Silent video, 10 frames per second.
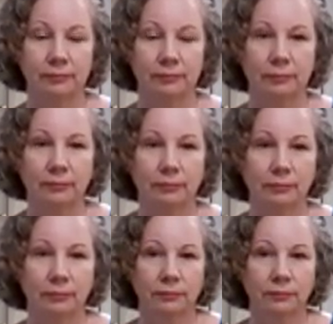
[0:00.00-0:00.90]

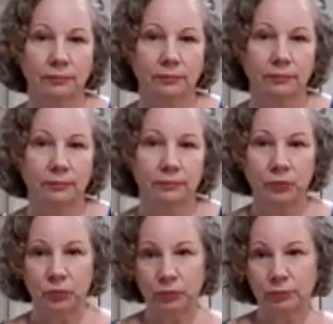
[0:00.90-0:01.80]

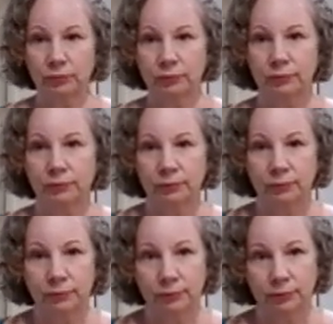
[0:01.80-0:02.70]

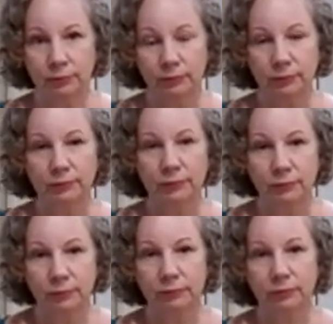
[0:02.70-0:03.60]

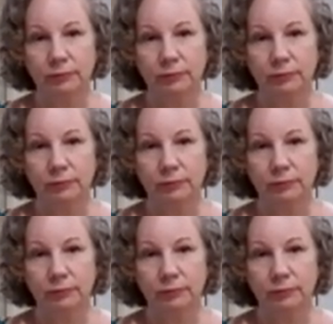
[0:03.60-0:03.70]
This person isn't speaking.